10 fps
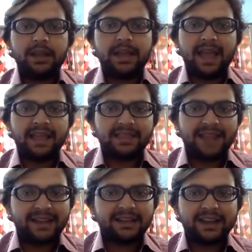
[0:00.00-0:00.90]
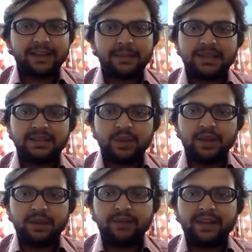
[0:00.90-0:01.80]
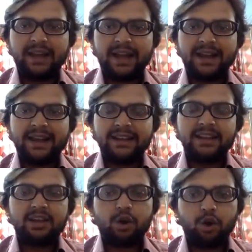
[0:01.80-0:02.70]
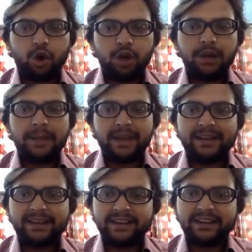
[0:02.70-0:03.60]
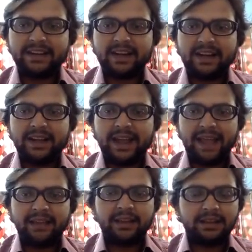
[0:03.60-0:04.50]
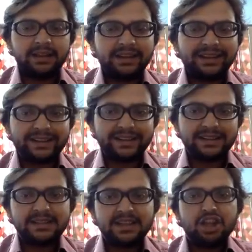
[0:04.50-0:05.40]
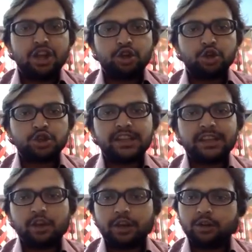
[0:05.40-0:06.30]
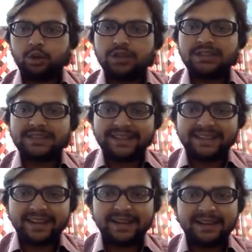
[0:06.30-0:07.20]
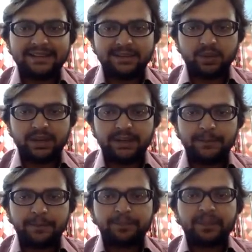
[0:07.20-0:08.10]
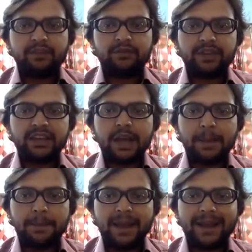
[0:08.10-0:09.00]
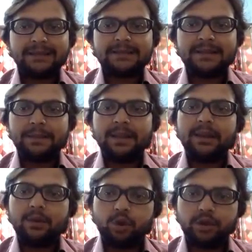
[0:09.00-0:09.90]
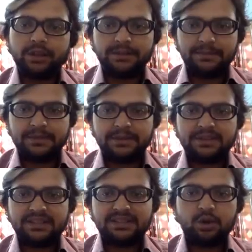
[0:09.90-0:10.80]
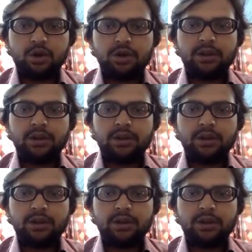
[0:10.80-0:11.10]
at that time as well, when I enter all my credit card and other details, to secure those details as well, we apply some algorithms. So